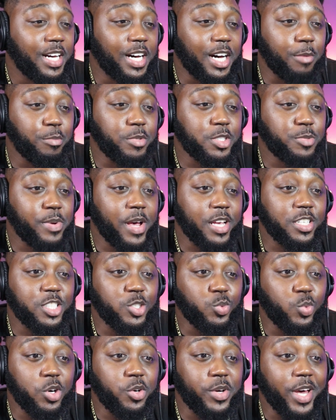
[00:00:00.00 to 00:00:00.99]
Um,
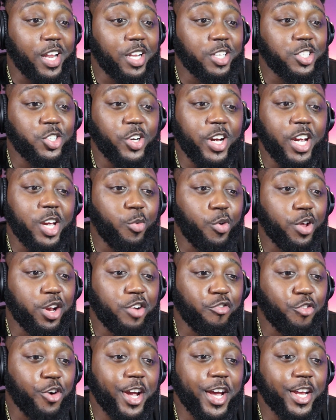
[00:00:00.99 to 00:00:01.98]
especially one got a train went
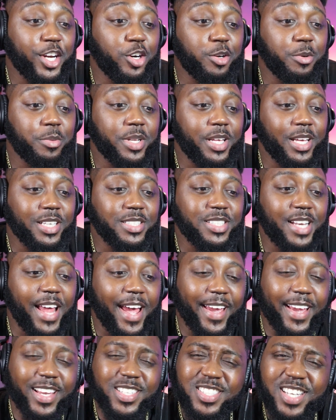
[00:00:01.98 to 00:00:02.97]
up ran on them. It's
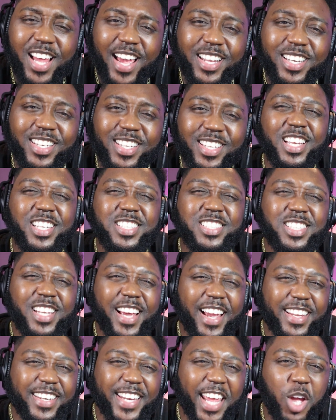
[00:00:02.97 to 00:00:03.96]
like it's like it's
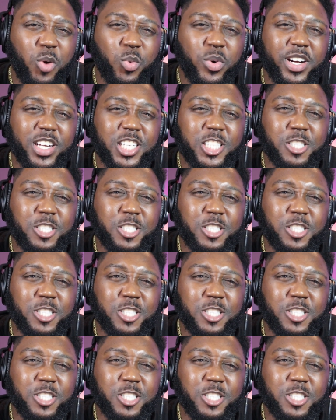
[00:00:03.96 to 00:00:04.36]
like they were